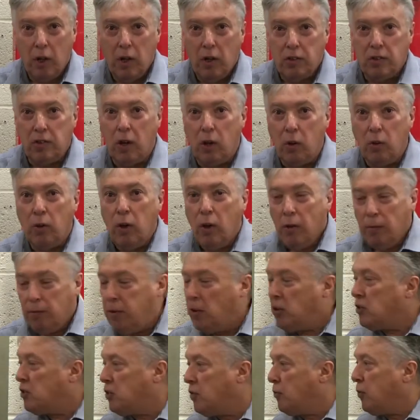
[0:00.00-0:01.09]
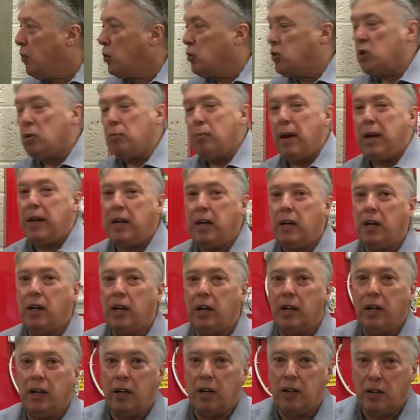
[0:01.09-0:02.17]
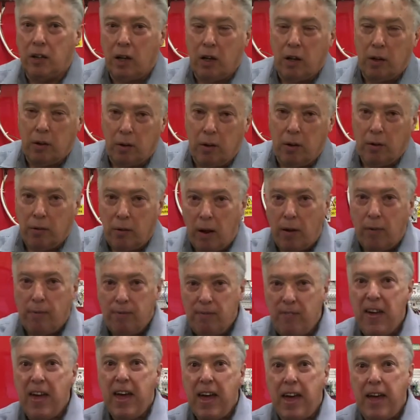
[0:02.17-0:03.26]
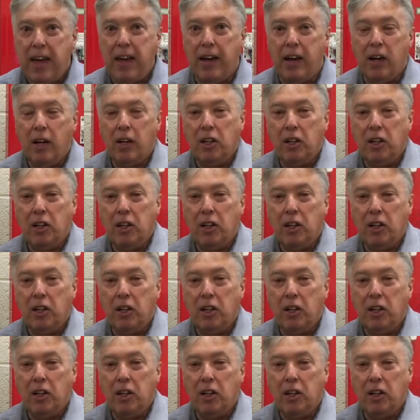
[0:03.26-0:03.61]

So first of all, to make a fair